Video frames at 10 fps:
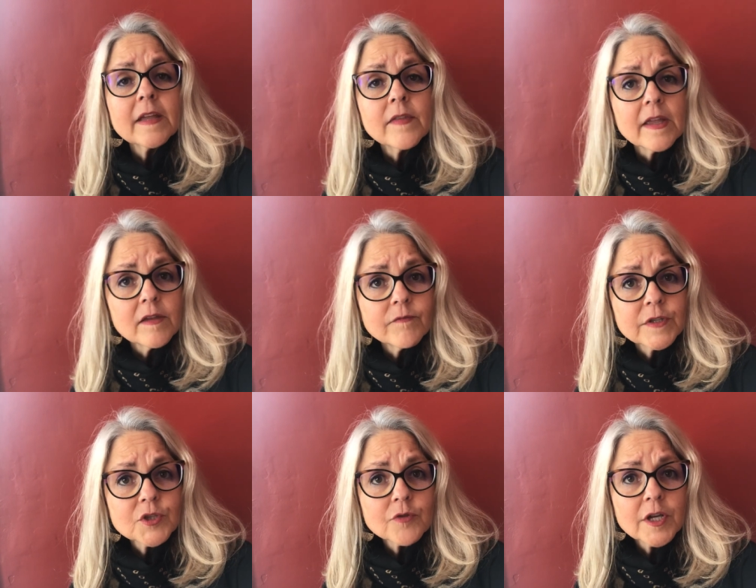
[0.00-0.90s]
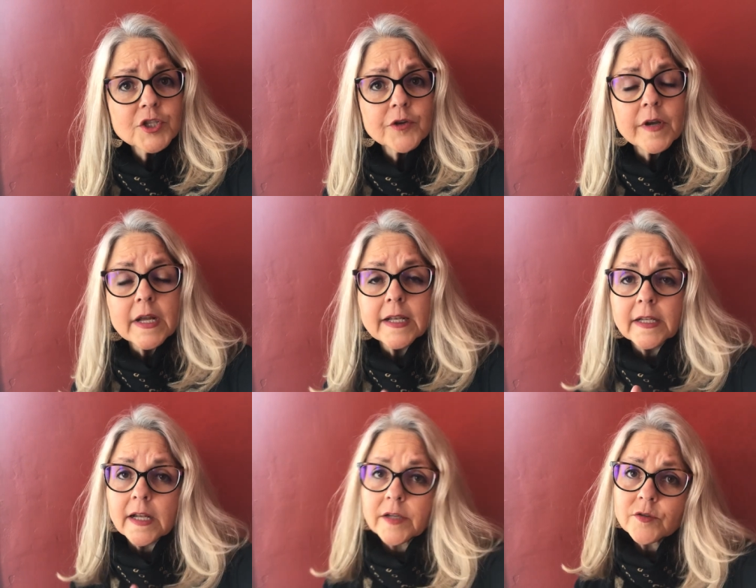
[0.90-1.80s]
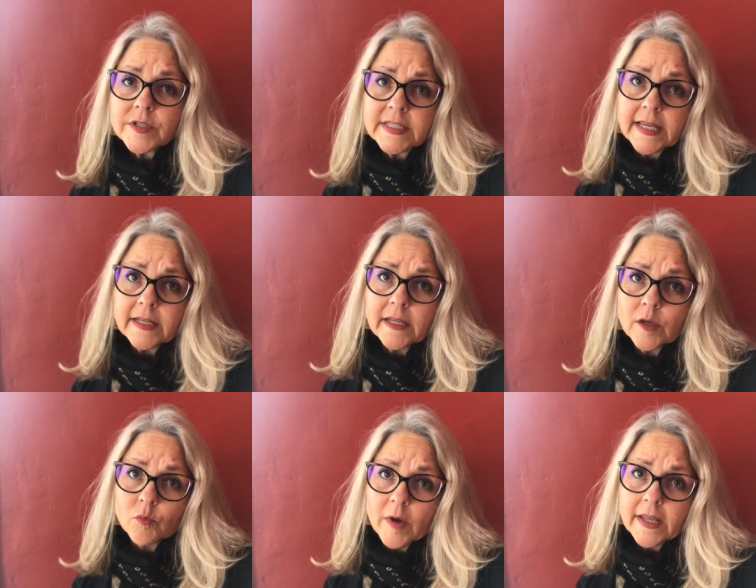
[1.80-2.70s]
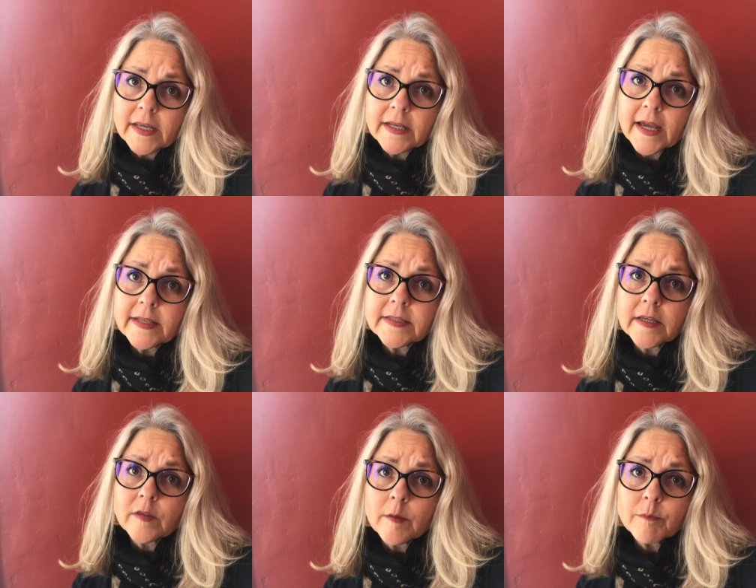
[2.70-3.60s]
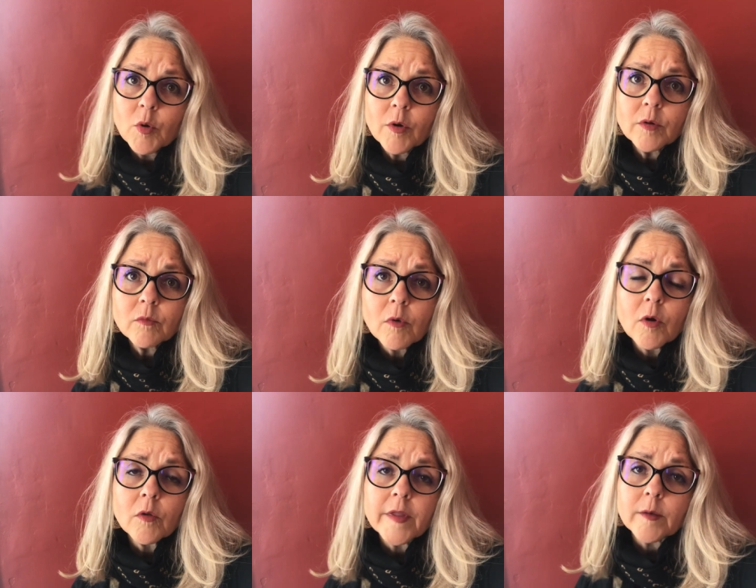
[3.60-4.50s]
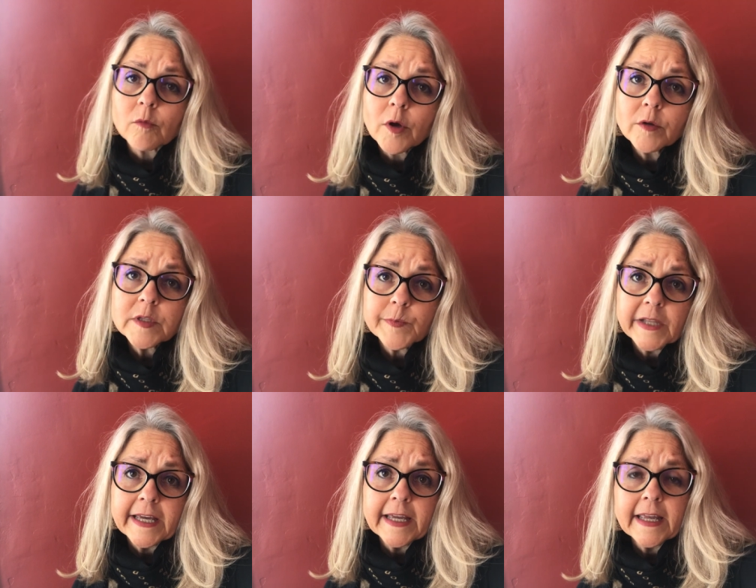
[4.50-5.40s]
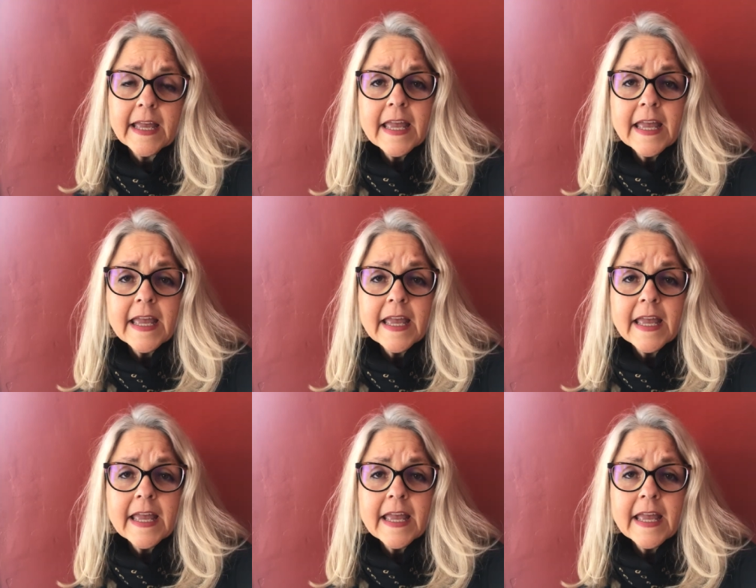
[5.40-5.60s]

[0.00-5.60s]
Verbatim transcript: in the infrastructure and in understanding and recognizing the important role that roads play